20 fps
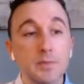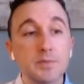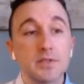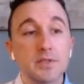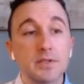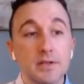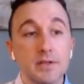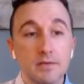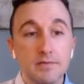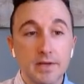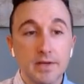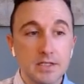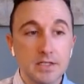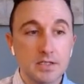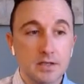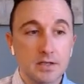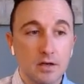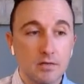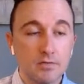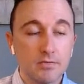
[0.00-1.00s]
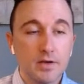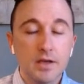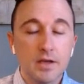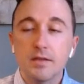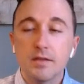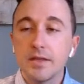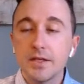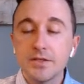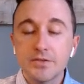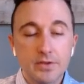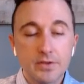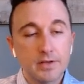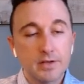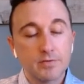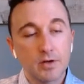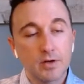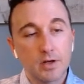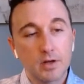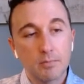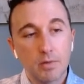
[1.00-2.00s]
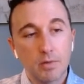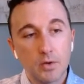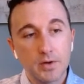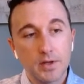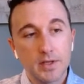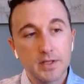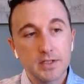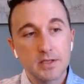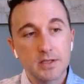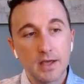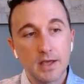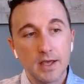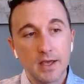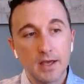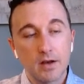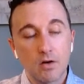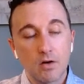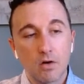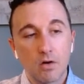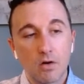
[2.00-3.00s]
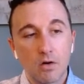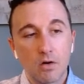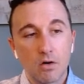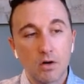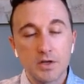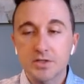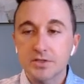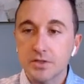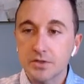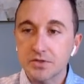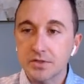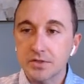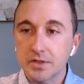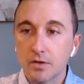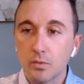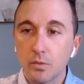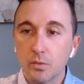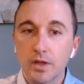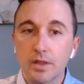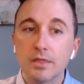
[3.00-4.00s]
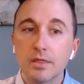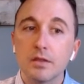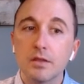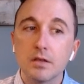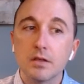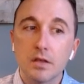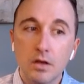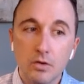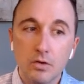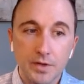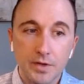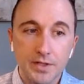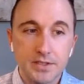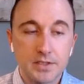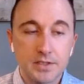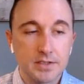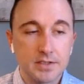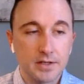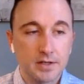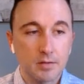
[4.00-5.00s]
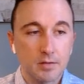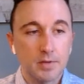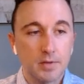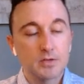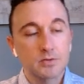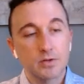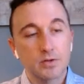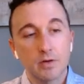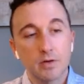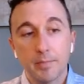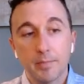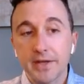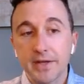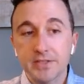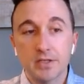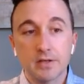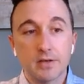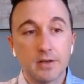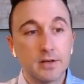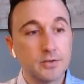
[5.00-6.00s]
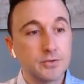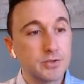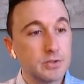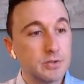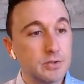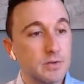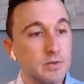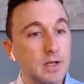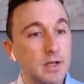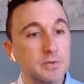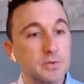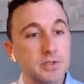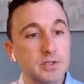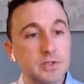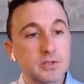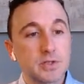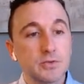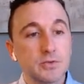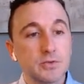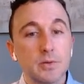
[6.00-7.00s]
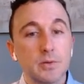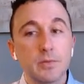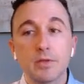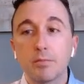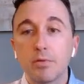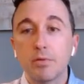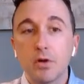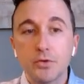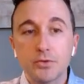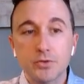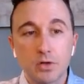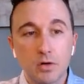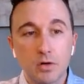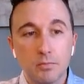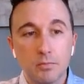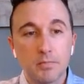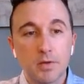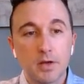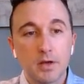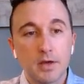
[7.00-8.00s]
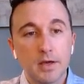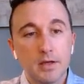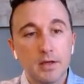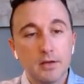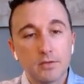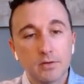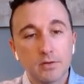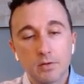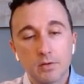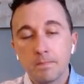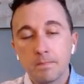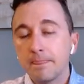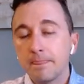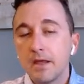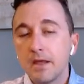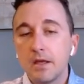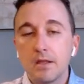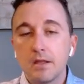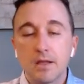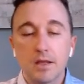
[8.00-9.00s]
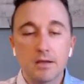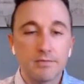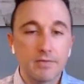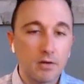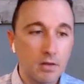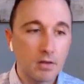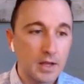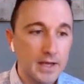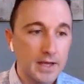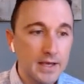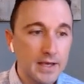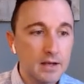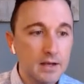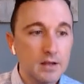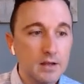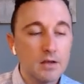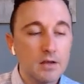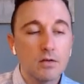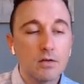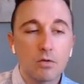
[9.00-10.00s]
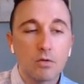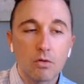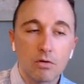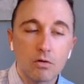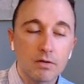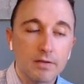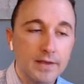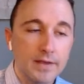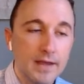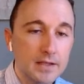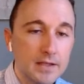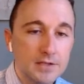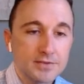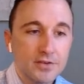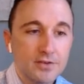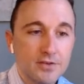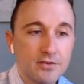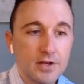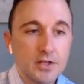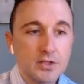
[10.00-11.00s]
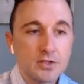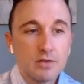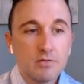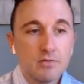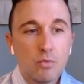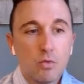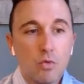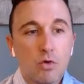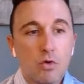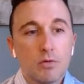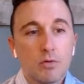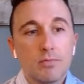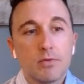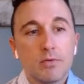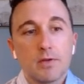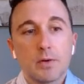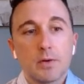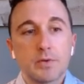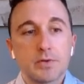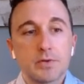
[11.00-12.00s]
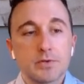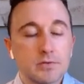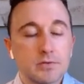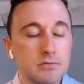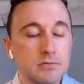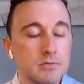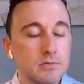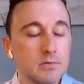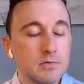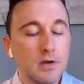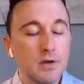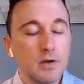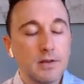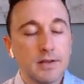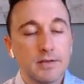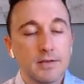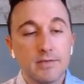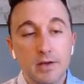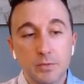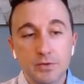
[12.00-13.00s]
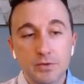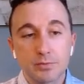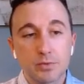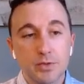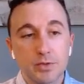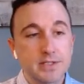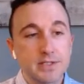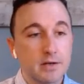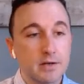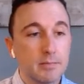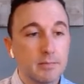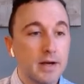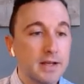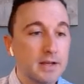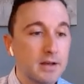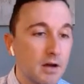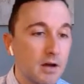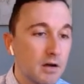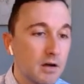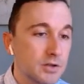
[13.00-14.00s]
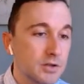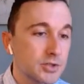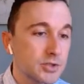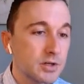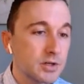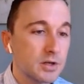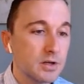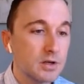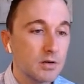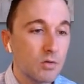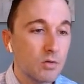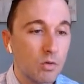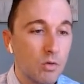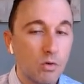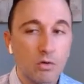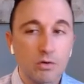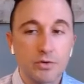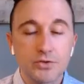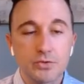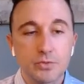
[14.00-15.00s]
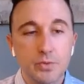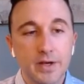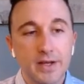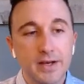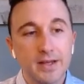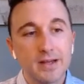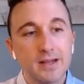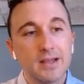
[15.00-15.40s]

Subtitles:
the event itself, these are the different components that are associated with low risk syncope. So if a patient tells you that it was associated with a prodrome, okay, so they felt lightheaded, or they had the sensation of warmth, or there was the event was preceded by nausea or sweating,